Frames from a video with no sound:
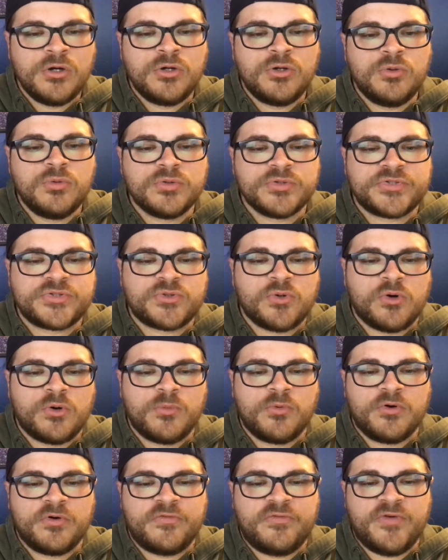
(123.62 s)
Who will score
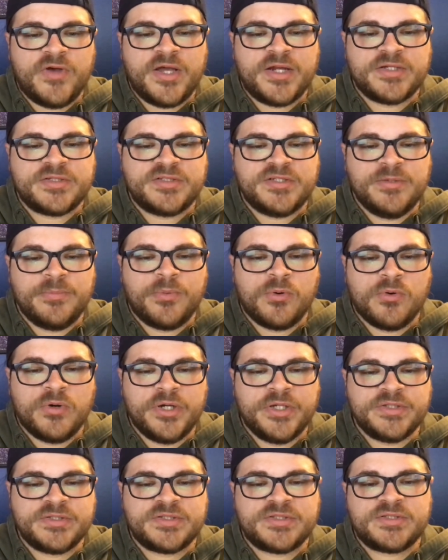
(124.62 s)
more fantasy
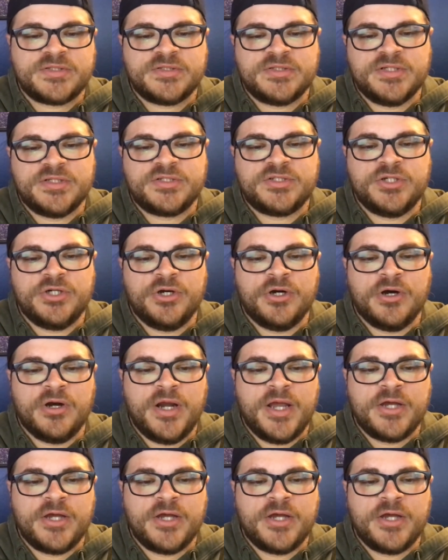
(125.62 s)
points this year?